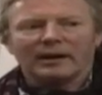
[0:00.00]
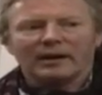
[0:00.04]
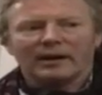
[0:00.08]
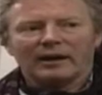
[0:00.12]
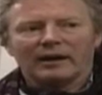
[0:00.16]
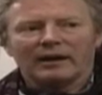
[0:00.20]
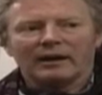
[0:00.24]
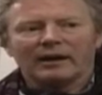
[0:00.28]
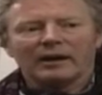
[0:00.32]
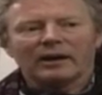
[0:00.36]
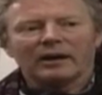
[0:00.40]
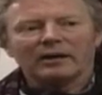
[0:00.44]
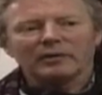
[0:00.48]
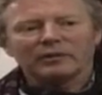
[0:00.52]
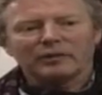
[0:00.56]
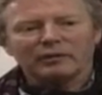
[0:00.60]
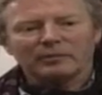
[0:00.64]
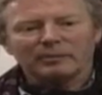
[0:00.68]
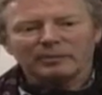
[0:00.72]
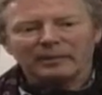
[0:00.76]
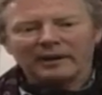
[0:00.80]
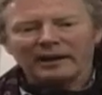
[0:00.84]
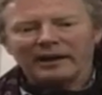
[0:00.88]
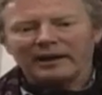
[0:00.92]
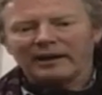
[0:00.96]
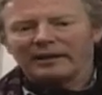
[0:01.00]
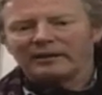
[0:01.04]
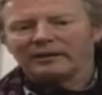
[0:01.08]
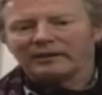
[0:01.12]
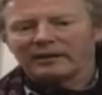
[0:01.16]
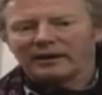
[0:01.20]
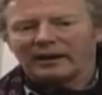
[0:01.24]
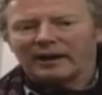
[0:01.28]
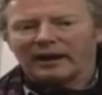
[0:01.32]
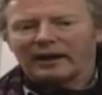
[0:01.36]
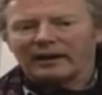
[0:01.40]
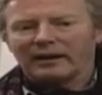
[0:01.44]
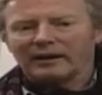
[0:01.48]
I'll just play
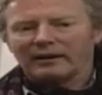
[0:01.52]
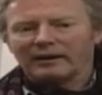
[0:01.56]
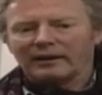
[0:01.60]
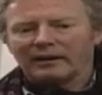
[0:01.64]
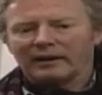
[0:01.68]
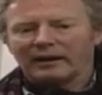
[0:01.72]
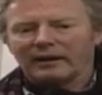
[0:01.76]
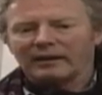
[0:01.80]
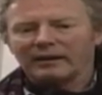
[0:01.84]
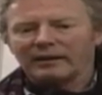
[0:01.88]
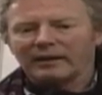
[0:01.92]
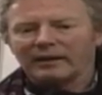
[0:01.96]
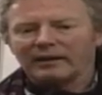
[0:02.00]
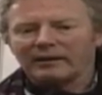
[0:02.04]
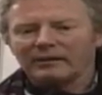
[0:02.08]
to that, and